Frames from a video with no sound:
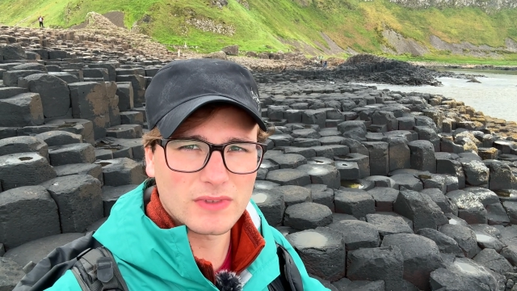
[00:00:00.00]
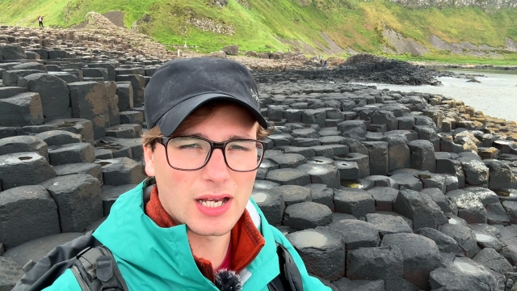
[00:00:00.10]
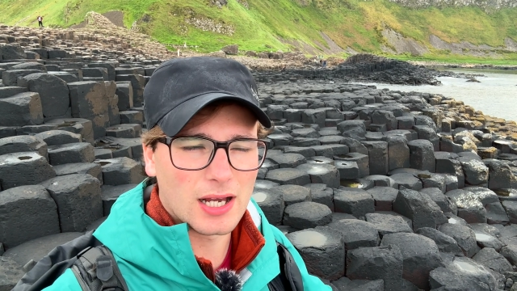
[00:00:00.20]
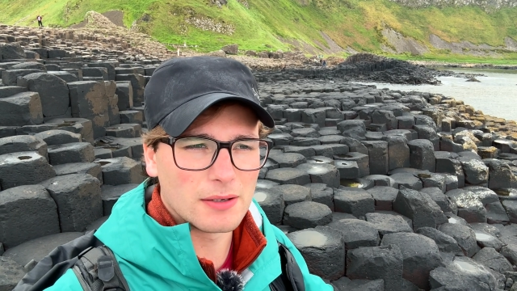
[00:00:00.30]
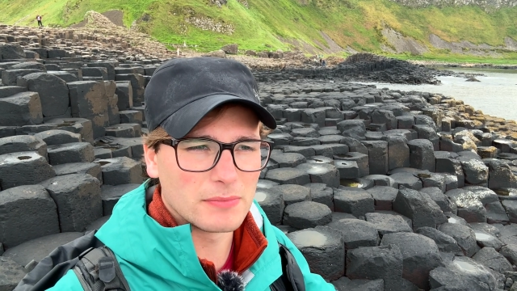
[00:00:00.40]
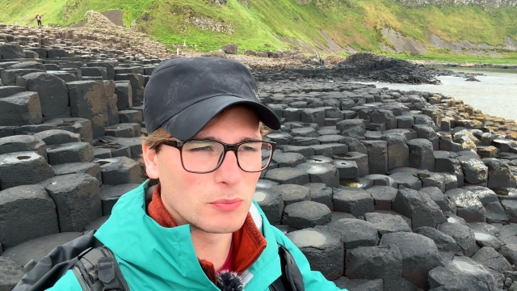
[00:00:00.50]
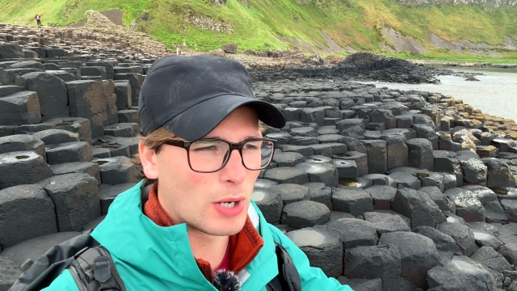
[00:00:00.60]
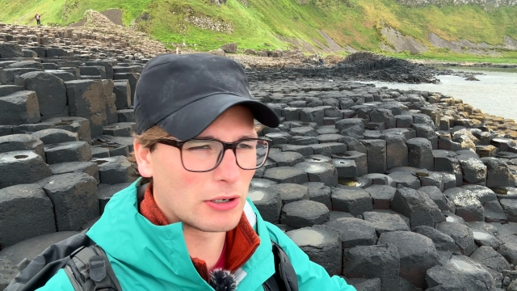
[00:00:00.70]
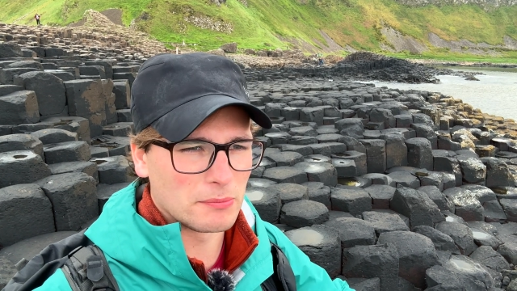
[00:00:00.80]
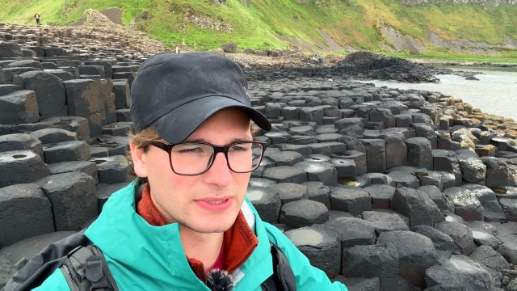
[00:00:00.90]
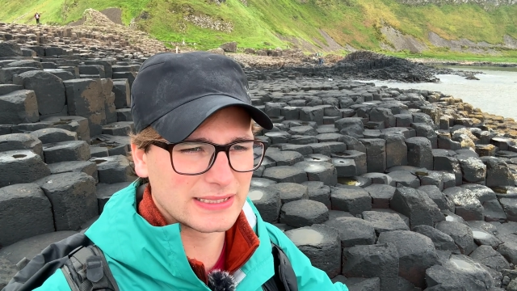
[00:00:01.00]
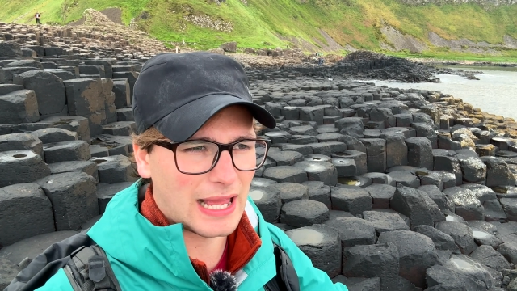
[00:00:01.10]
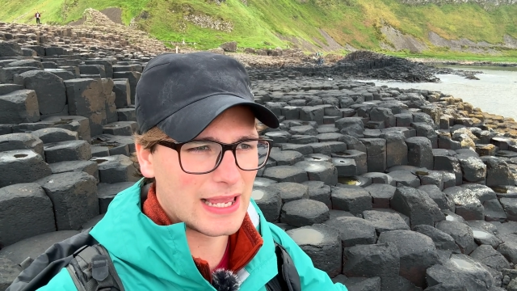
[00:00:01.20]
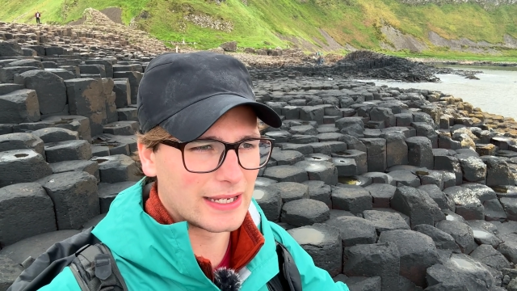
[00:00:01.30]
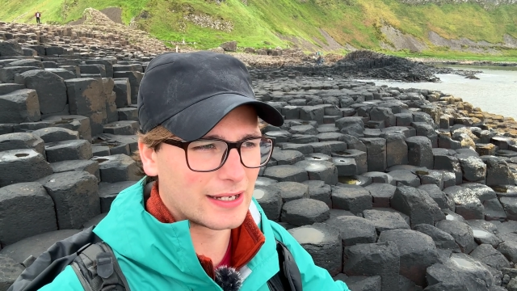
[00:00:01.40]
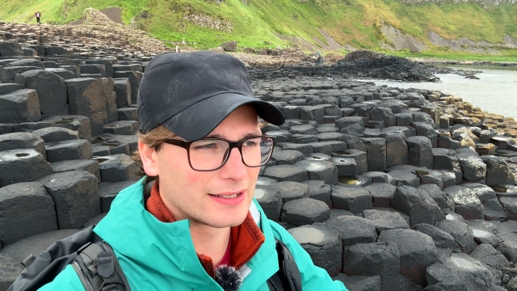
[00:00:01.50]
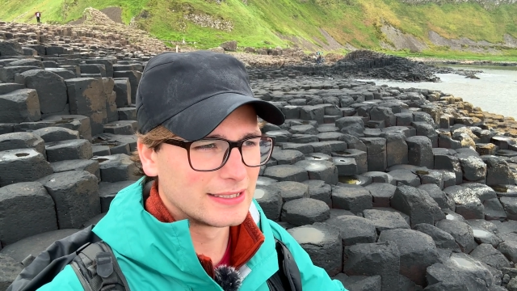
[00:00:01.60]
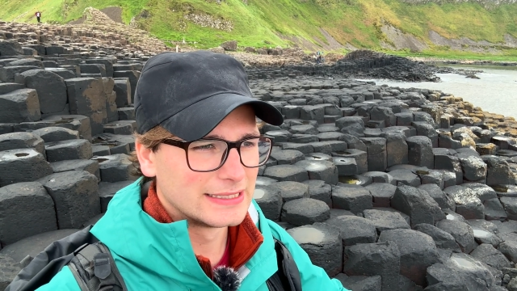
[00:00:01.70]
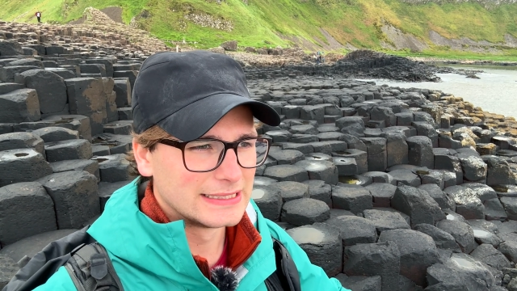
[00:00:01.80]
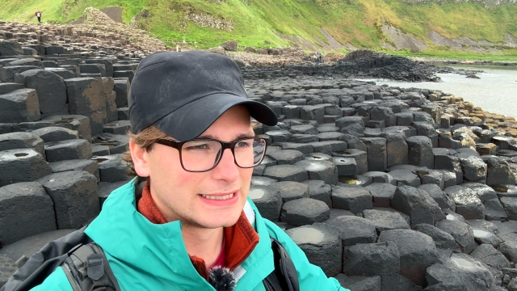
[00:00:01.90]
and where I'm staying
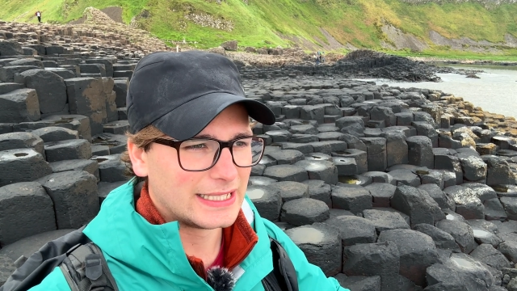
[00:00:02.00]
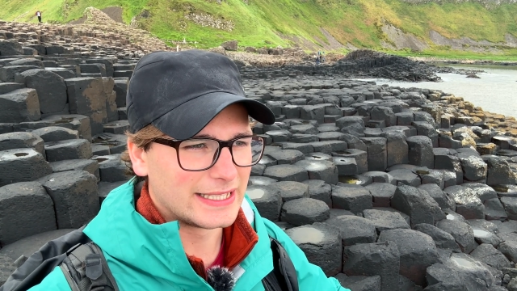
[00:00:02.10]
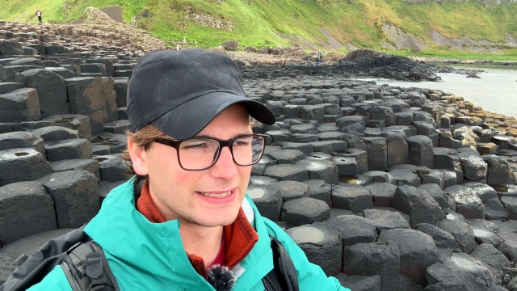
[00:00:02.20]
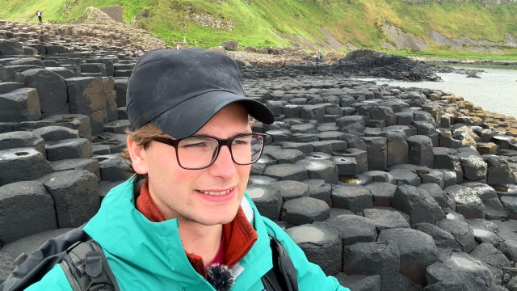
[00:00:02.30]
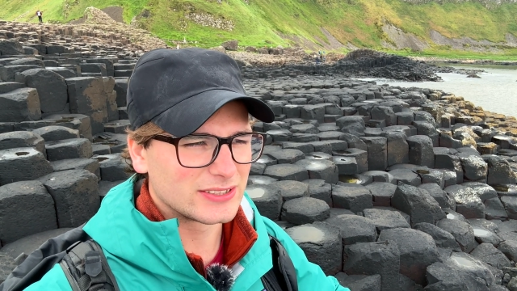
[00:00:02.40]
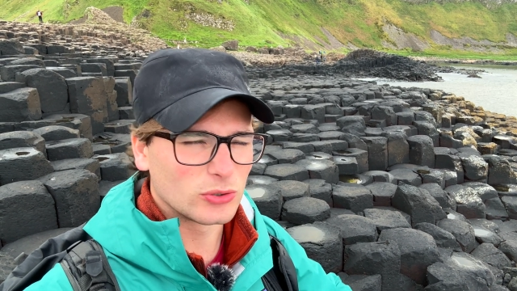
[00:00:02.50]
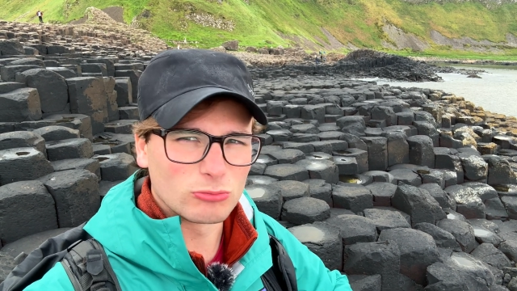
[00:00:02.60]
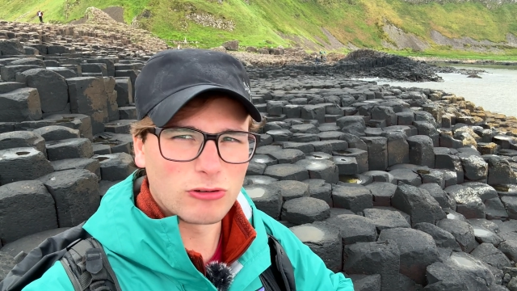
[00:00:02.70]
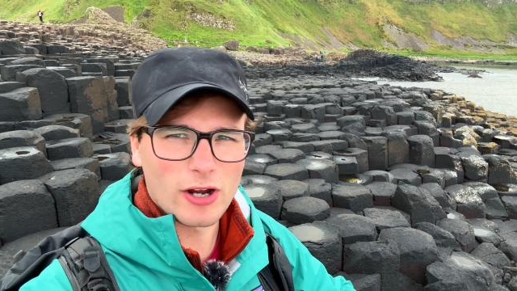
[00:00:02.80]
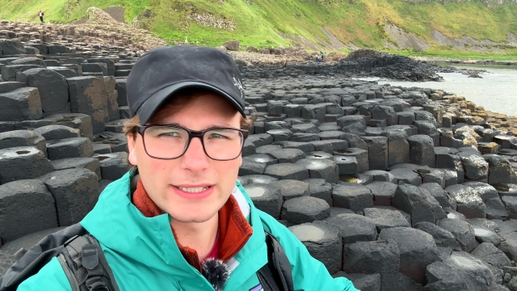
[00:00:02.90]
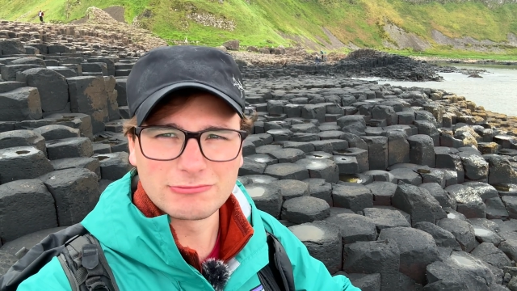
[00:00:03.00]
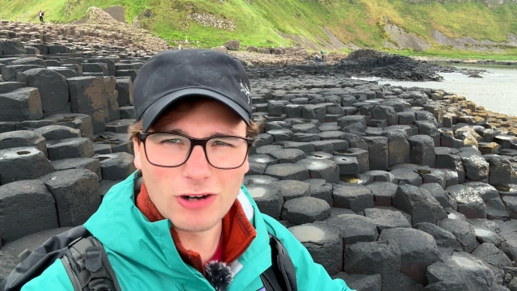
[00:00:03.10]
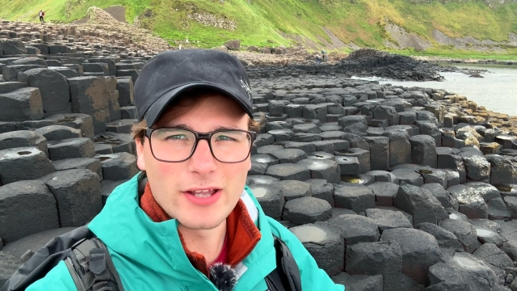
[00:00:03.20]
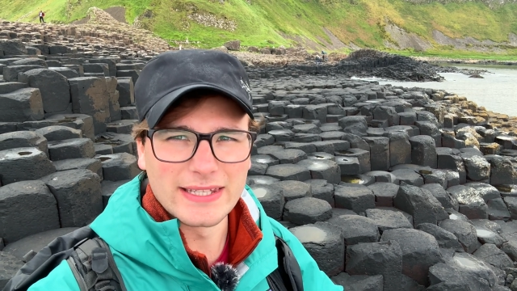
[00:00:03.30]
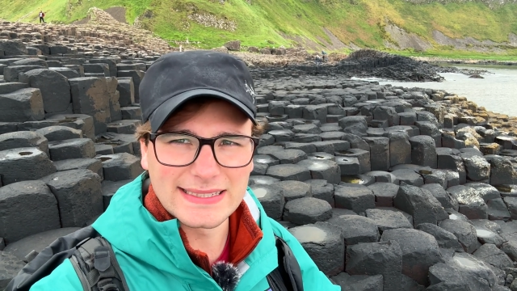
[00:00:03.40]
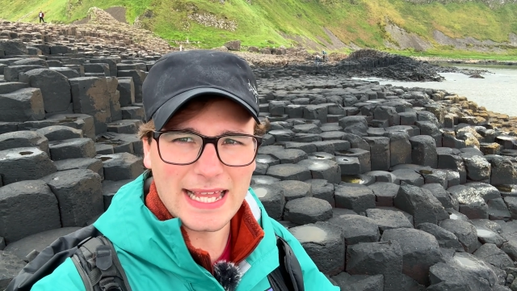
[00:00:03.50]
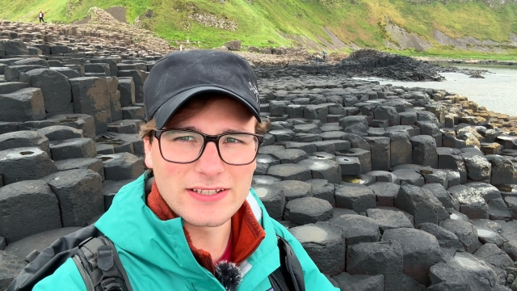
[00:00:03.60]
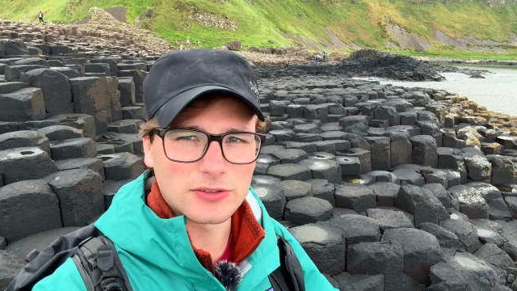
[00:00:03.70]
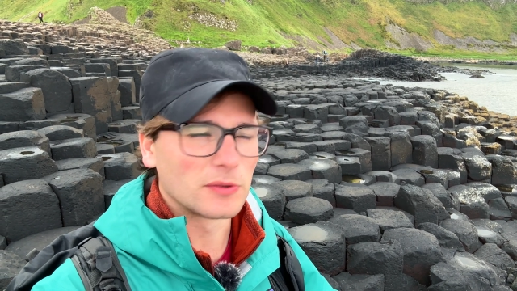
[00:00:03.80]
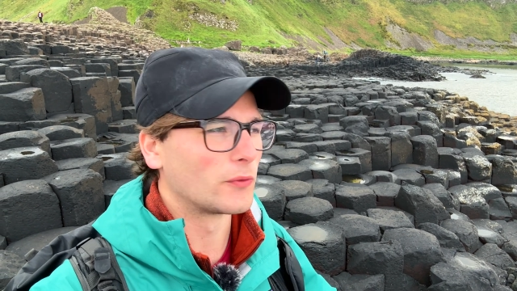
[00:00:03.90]
is sort of right in the
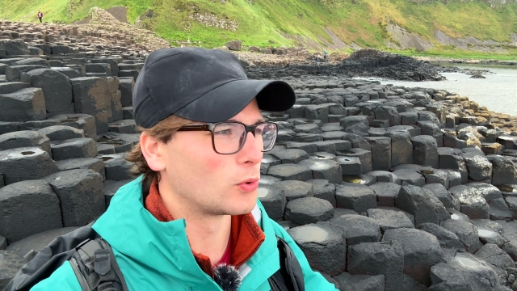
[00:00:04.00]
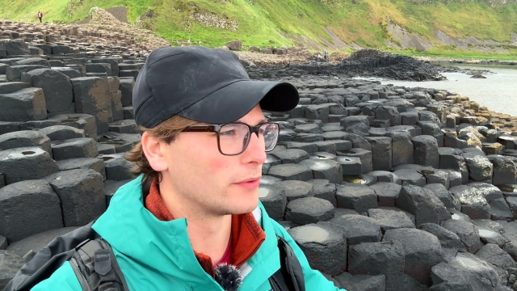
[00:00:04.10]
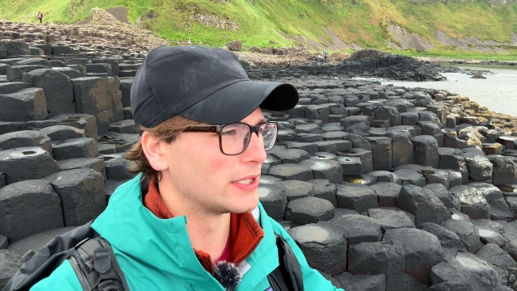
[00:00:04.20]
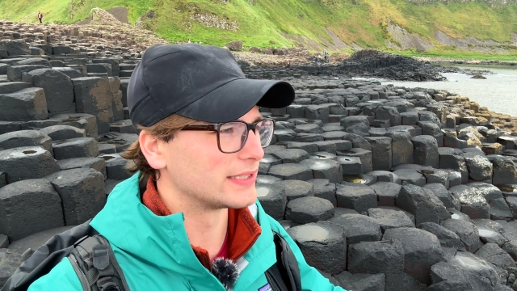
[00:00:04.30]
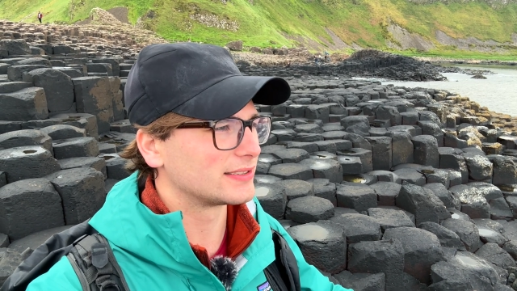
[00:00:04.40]
centre of all of it,